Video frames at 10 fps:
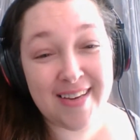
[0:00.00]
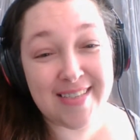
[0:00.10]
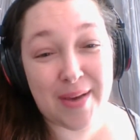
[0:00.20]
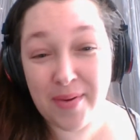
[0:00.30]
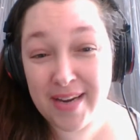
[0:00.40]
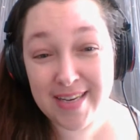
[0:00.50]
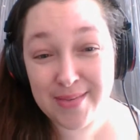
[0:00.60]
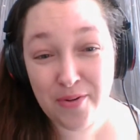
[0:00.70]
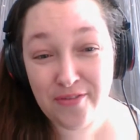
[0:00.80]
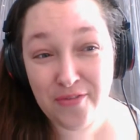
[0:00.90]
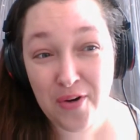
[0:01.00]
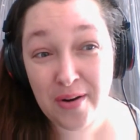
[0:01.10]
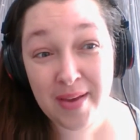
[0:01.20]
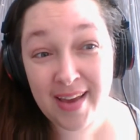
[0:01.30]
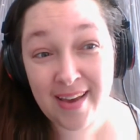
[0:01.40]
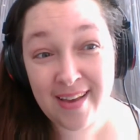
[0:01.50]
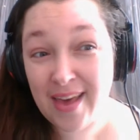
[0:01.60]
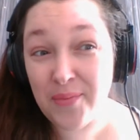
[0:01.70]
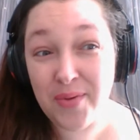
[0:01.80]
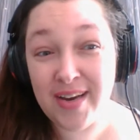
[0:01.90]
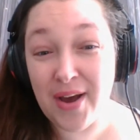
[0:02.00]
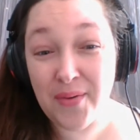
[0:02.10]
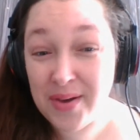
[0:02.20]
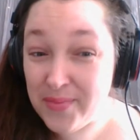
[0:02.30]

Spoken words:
Somebody is performing that we know